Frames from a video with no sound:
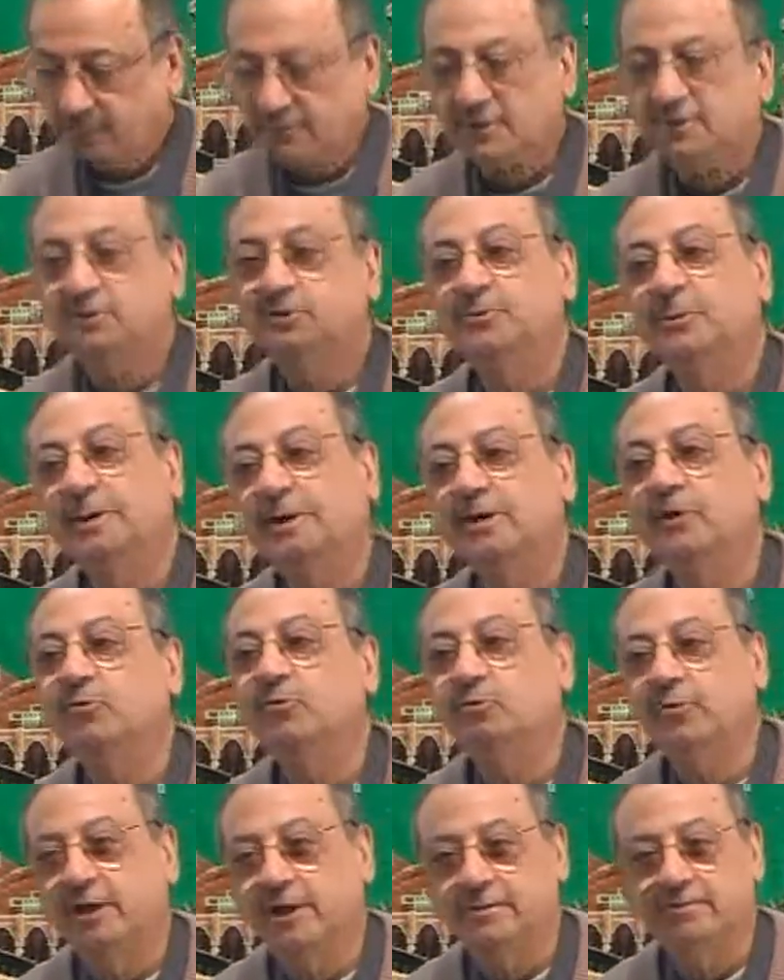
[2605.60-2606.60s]
speaking
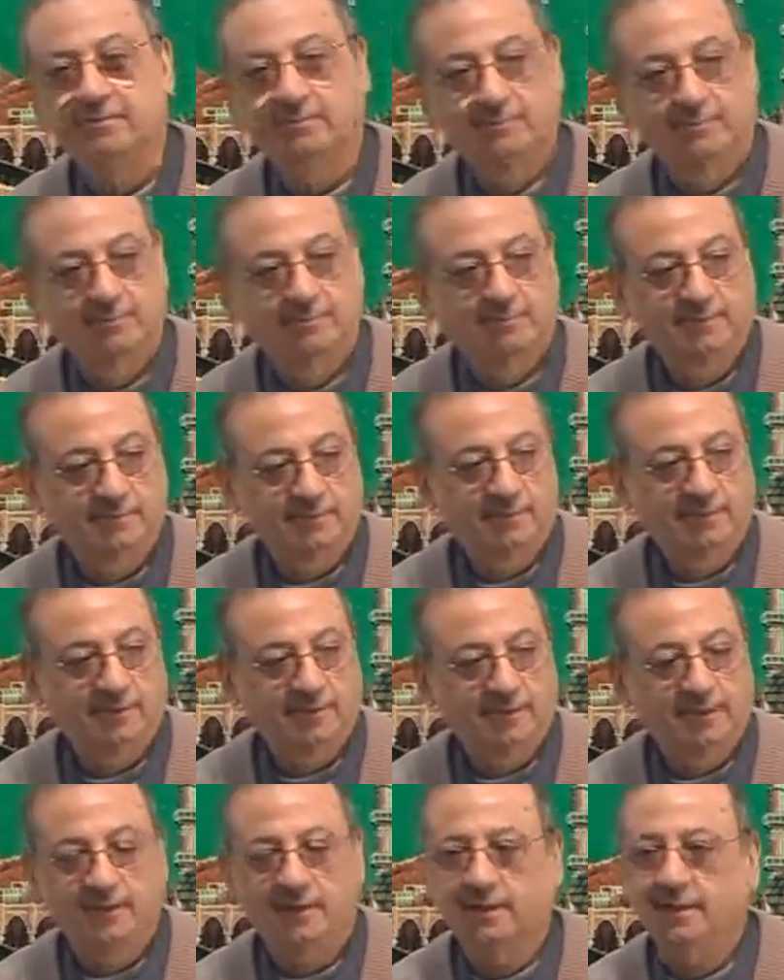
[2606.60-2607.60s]
to him,
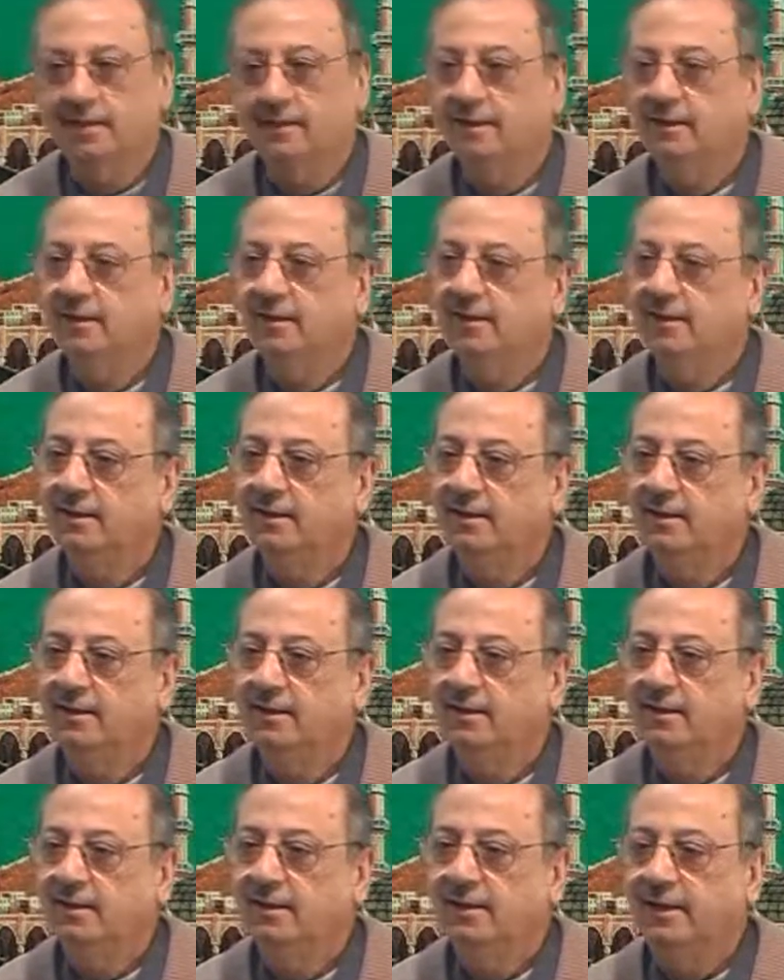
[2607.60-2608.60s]

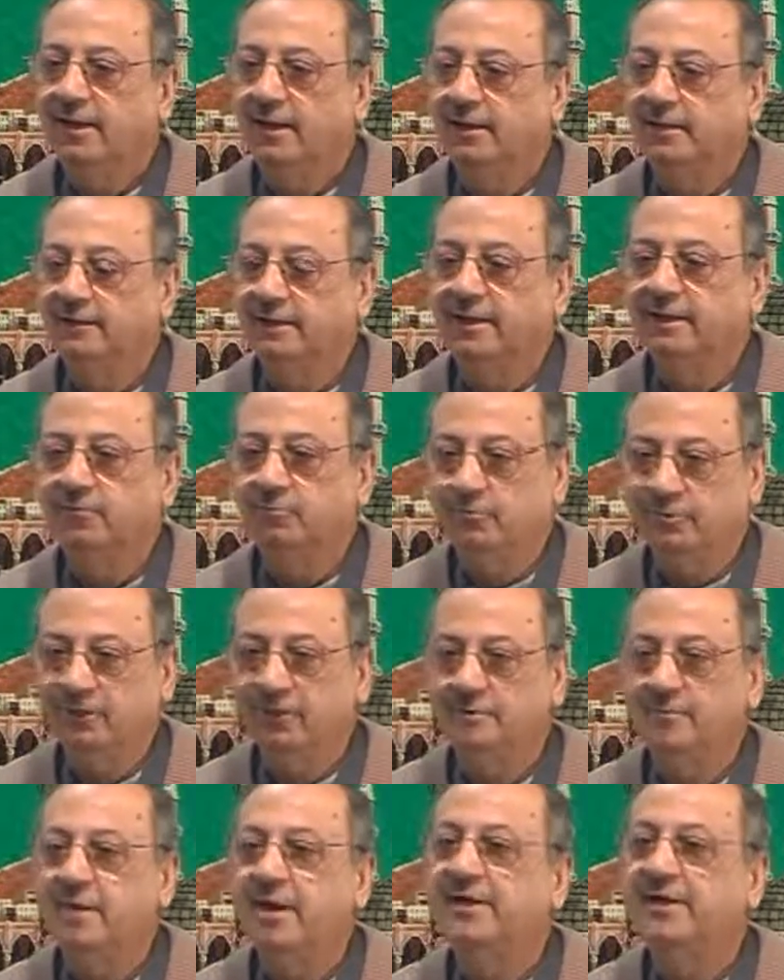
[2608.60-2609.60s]
and then we
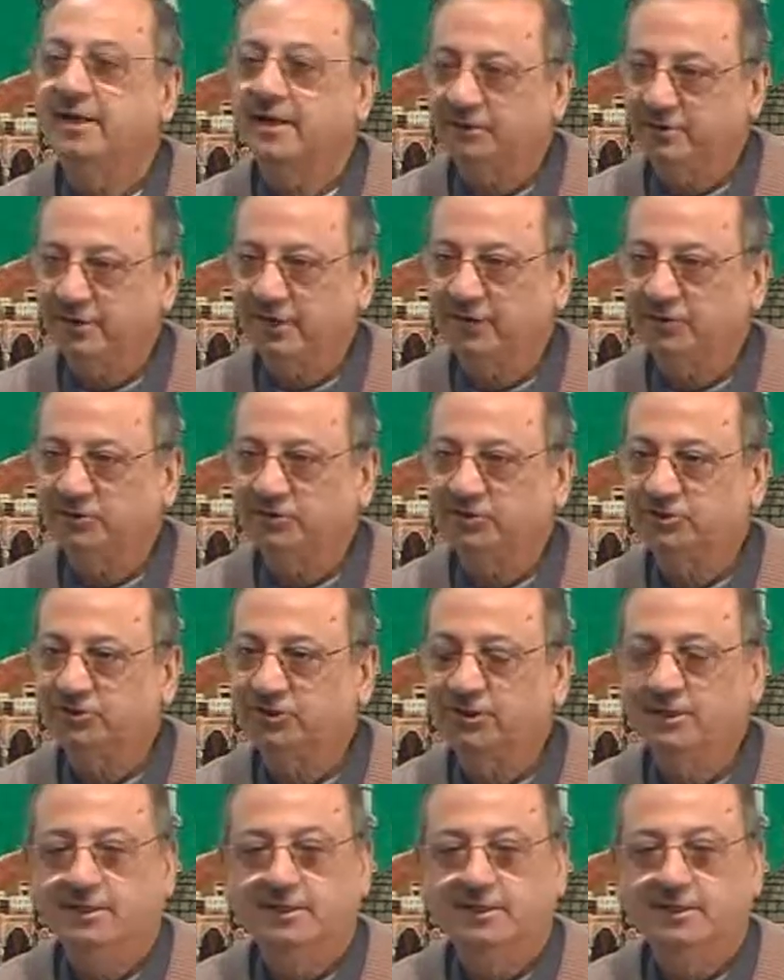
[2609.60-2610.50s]
remained in touch.